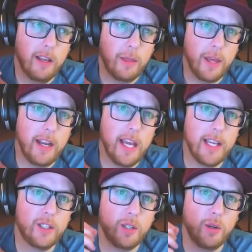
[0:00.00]
then
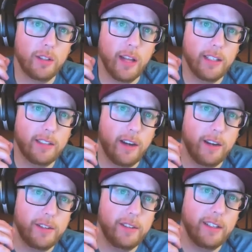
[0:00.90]
Jesus like
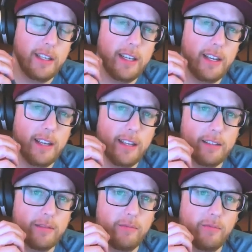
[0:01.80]
starts eating
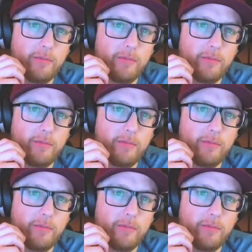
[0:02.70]
his